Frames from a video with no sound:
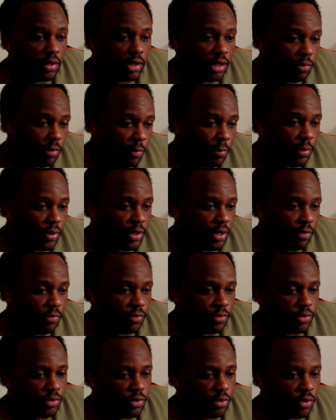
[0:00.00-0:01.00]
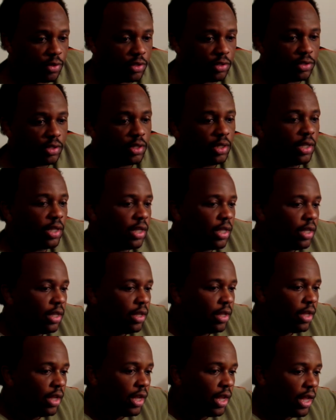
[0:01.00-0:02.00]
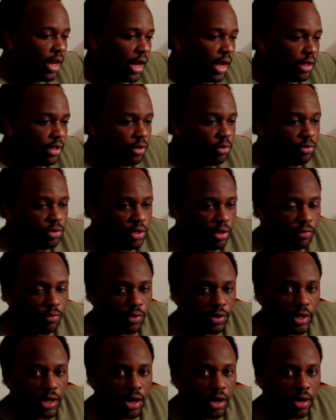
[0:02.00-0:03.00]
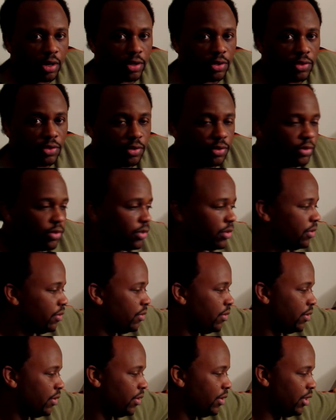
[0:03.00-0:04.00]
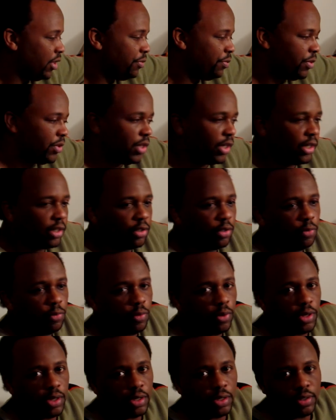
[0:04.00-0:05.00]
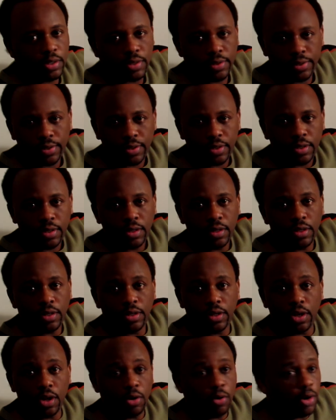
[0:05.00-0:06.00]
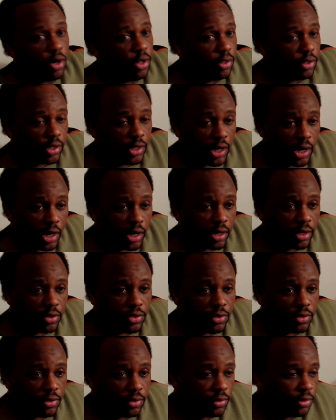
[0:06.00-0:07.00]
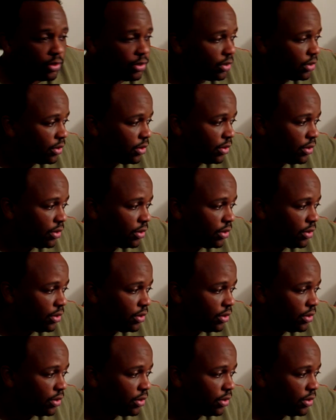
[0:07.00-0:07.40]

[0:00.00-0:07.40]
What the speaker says: come up with different stories, and I'll use different caricatures. This particular one, no other caricatures,